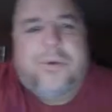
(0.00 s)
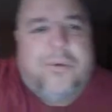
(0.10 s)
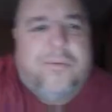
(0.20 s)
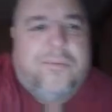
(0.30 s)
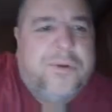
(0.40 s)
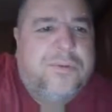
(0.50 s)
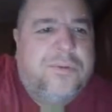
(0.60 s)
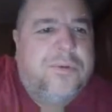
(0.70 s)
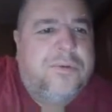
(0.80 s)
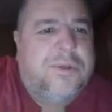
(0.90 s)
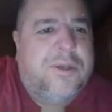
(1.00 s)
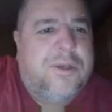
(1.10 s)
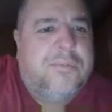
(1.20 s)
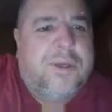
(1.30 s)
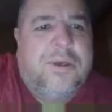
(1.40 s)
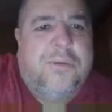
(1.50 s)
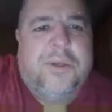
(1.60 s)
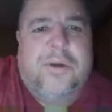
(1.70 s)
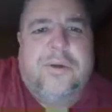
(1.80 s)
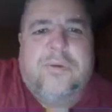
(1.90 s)
your referrals, when you sign up, they come
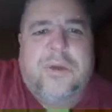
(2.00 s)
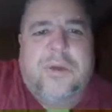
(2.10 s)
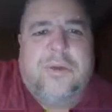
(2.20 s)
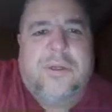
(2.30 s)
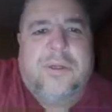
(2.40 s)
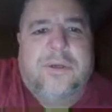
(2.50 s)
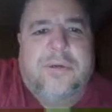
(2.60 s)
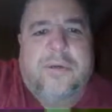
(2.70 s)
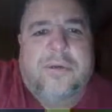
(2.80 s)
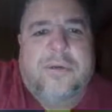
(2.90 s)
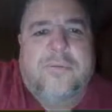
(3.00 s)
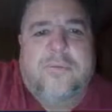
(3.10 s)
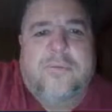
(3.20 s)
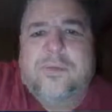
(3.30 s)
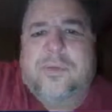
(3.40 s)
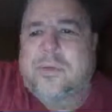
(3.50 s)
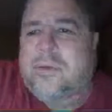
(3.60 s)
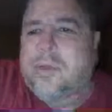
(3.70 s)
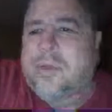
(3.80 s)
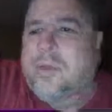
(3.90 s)
in here and you can see all their
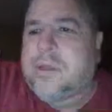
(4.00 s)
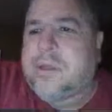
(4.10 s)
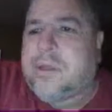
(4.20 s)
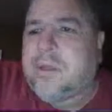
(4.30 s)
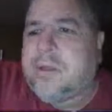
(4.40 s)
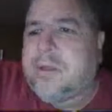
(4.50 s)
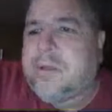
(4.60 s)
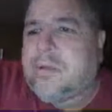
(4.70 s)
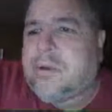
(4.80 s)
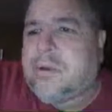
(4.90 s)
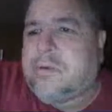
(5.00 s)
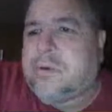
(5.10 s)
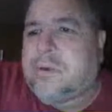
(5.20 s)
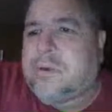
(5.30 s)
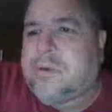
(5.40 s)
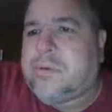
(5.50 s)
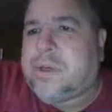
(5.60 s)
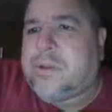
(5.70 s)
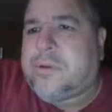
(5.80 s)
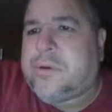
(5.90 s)
information. Not trying to show
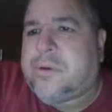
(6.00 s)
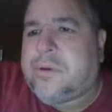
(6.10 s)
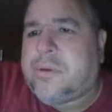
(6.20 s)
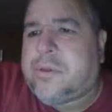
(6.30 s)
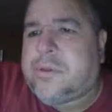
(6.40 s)
that there. Let's